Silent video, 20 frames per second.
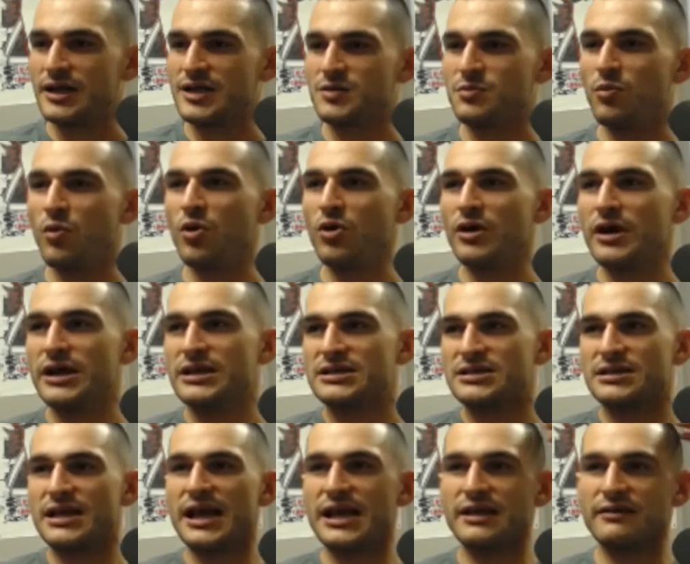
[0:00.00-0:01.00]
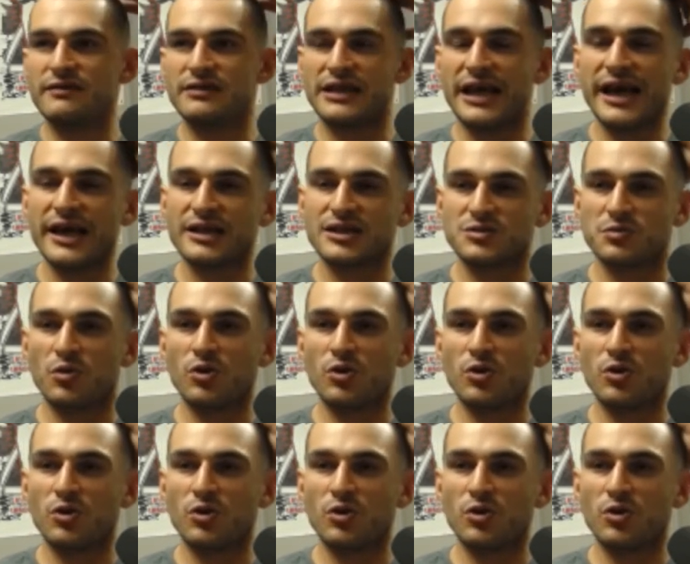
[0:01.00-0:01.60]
it's not even that.